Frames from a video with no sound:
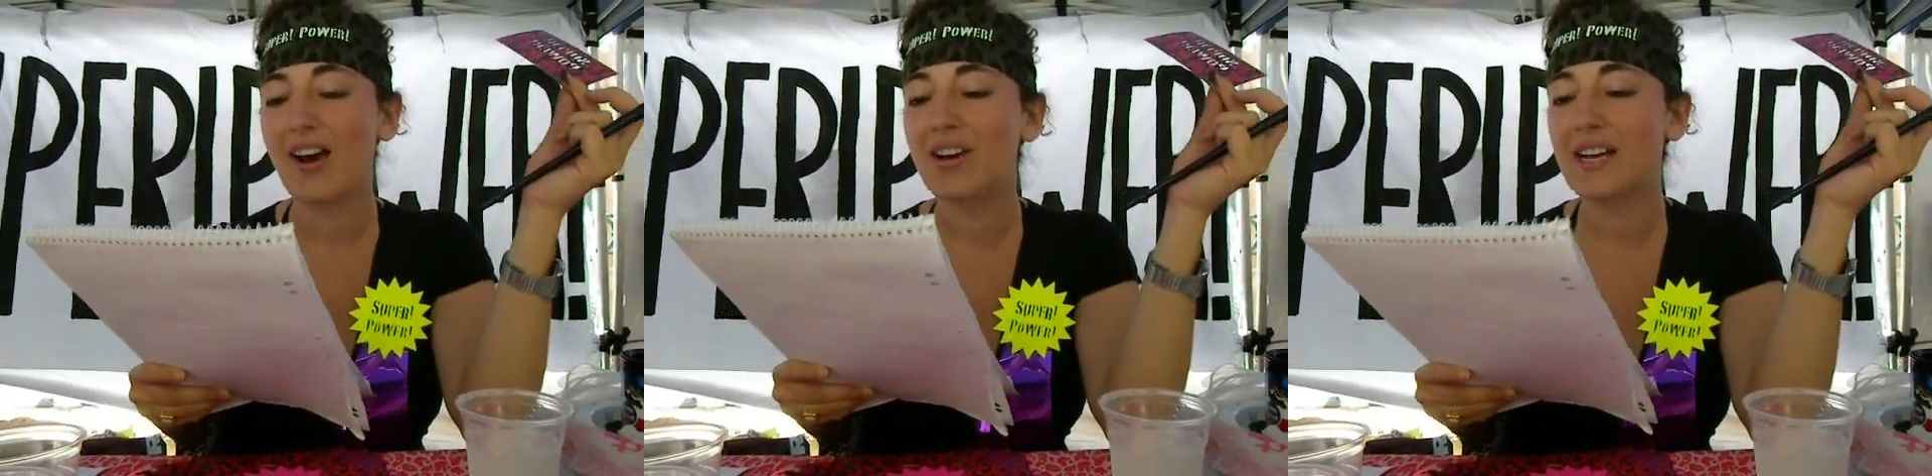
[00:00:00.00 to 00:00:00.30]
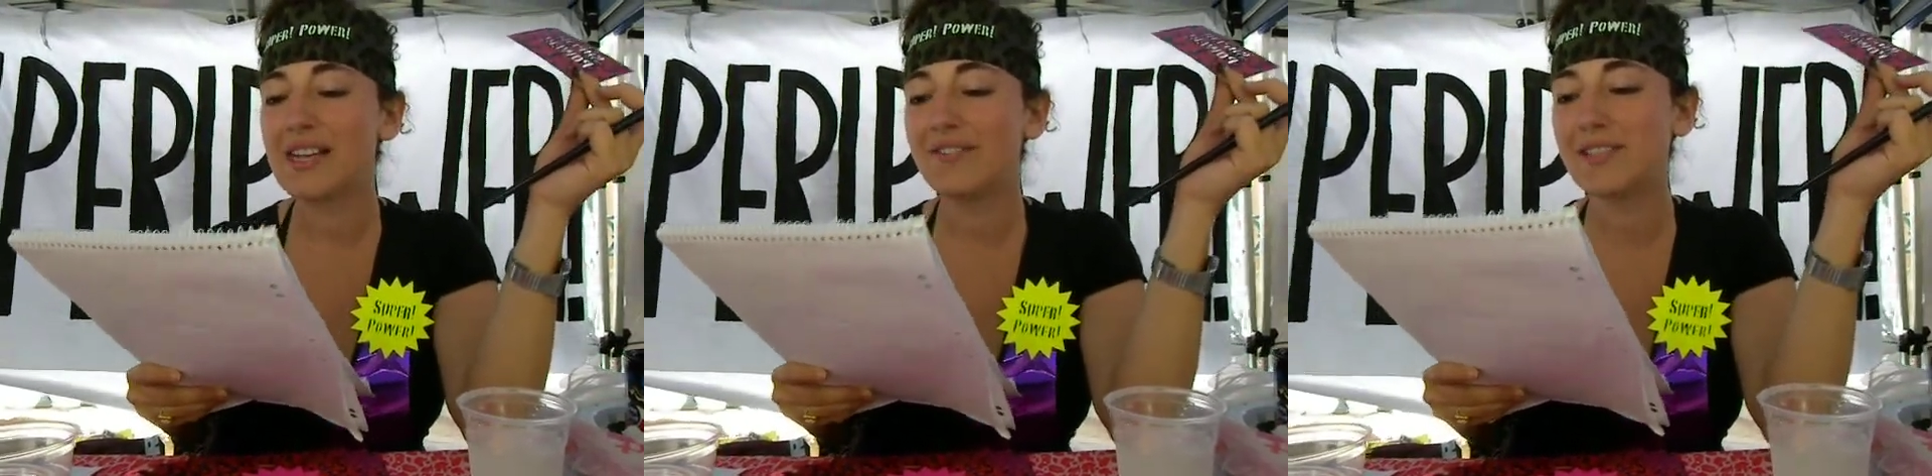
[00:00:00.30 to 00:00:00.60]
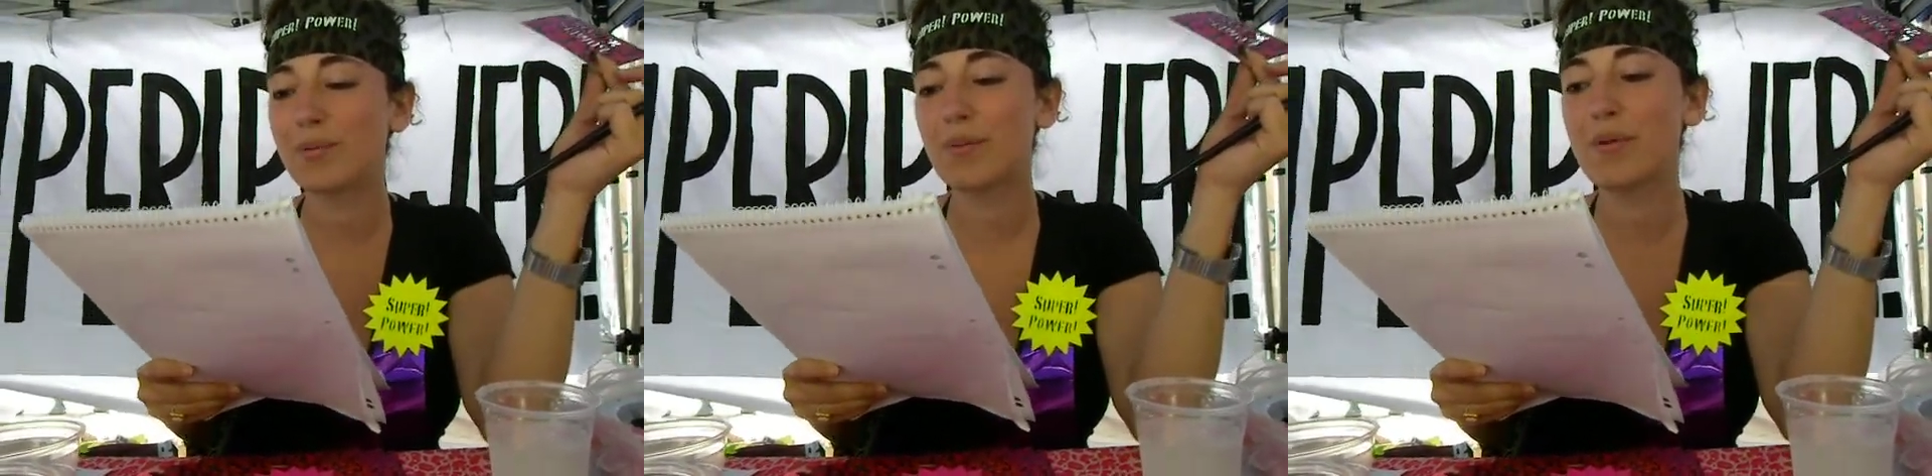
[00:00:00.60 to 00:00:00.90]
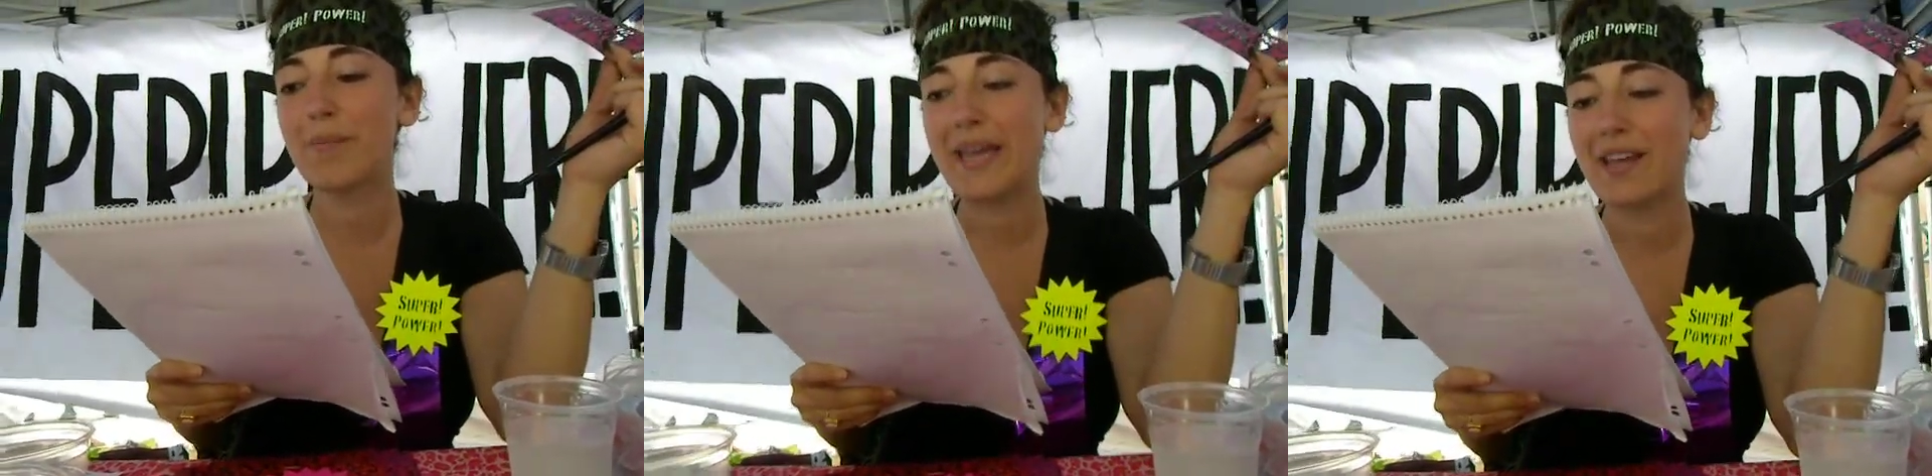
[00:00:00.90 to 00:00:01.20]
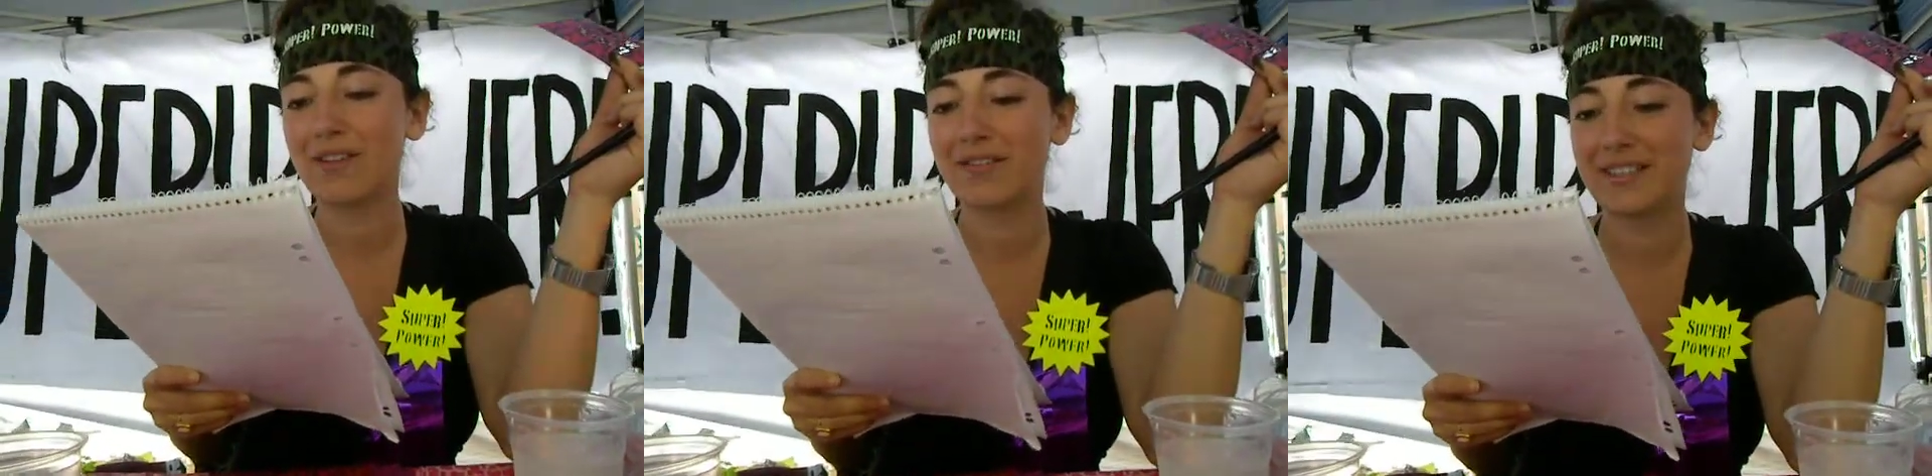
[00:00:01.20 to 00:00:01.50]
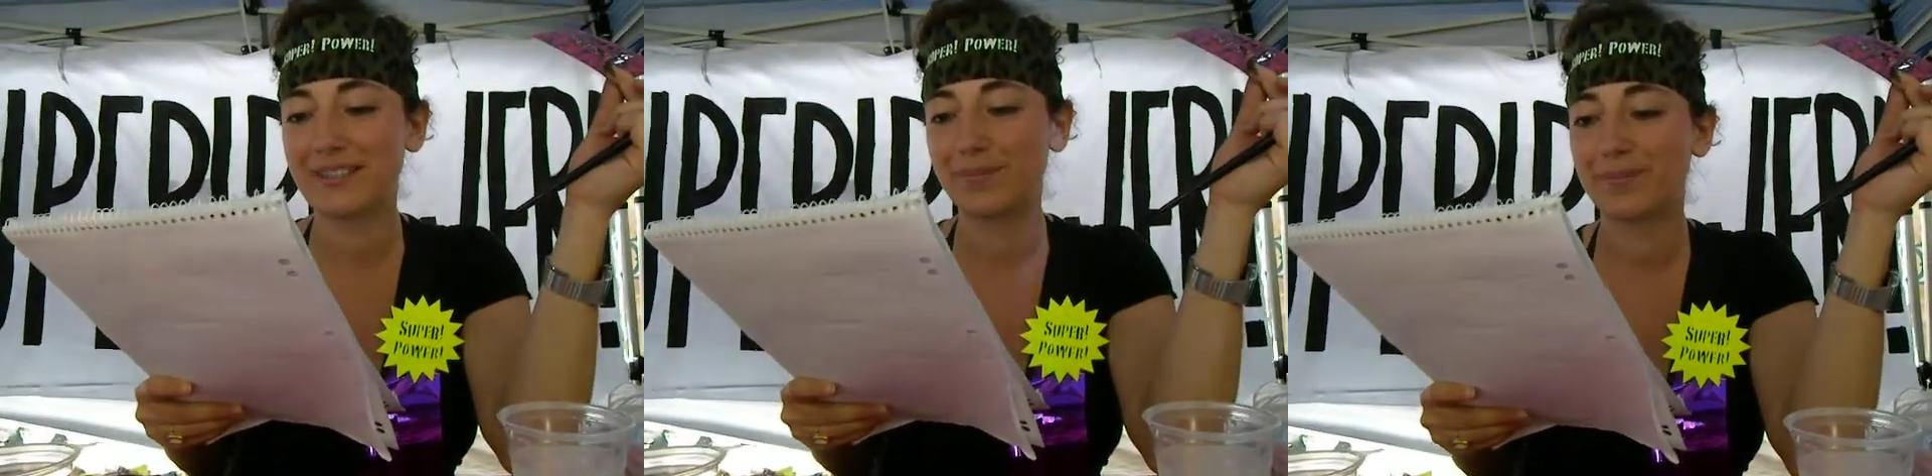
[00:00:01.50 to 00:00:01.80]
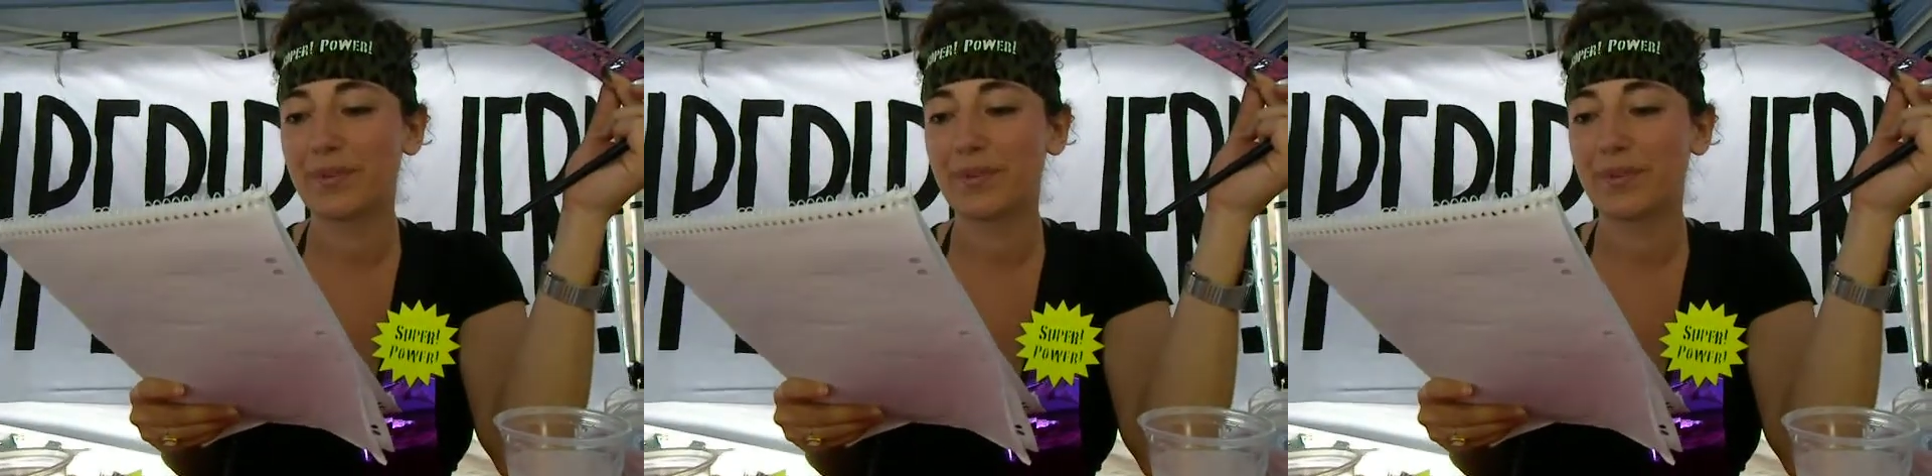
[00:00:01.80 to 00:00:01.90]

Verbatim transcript: Our life is what we make of it.